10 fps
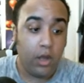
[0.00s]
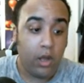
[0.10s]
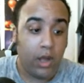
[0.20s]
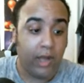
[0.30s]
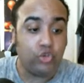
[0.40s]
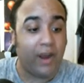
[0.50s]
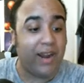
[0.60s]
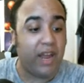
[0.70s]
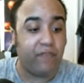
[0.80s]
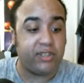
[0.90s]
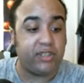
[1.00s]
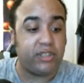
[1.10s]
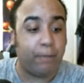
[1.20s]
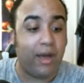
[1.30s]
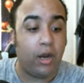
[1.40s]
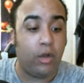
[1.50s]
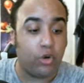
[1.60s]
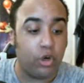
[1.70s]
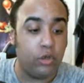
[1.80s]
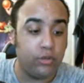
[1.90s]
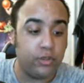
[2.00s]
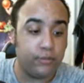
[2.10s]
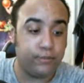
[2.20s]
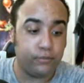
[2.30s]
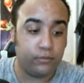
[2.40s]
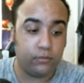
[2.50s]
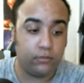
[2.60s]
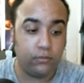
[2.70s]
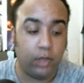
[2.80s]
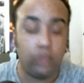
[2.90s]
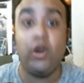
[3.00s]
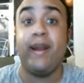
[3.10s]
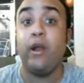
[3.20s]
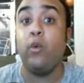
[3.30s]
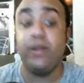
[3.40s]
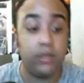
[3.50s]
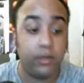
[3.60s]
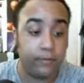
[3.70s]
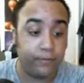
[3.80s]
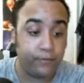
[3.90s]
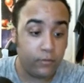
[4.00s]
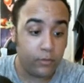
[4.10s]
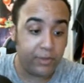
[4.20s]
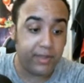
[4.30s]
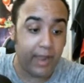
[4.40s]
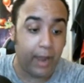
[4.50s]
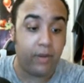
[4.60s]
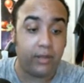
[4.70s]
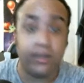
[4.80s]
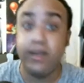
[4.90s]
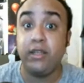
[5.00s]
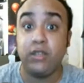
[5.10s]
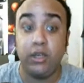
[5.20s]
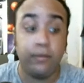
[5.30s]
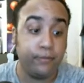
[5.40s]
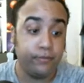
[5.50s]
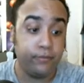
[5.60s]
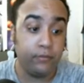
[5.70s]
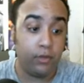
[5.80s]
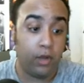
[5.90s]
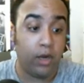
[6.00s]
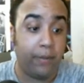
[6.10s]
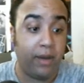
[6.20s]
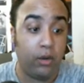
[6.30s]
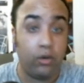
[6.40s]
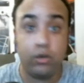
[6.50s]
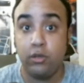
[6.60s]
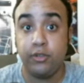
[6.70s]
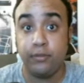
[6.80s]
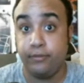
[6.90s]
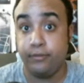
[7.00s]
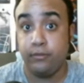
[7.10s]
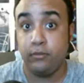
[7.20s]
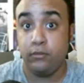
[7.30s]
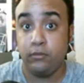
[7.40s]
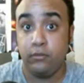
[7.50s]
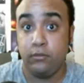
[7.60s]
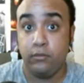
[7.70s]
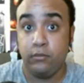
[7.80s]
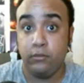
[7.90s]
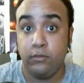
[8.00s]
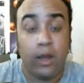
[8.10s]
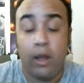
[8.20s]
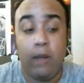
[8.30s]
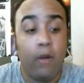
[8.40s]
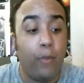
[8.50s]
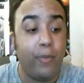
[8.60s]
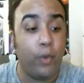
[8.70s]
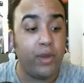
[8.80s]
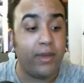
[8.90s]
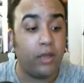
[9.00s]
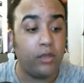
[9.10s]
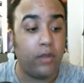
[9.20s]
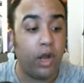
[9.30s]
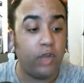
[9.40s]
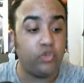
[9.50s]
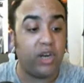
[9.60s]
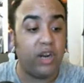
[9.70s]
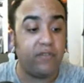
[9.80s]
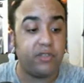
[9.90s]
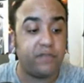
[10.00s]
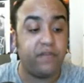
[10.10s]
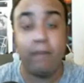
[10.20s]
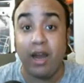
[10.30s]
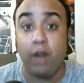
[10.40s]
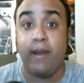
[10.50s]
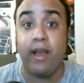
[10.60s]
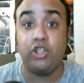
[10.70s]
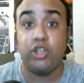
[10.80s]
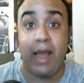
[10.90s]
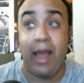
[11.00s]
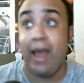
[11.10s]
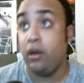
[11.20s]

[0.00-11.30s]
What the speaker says: Andrade versus Apollo Crews. Andrade wins here with the Hammerlock DDT on Apollo Crews. Now, I'm hoping we get another Andrade versus Finn Balor match at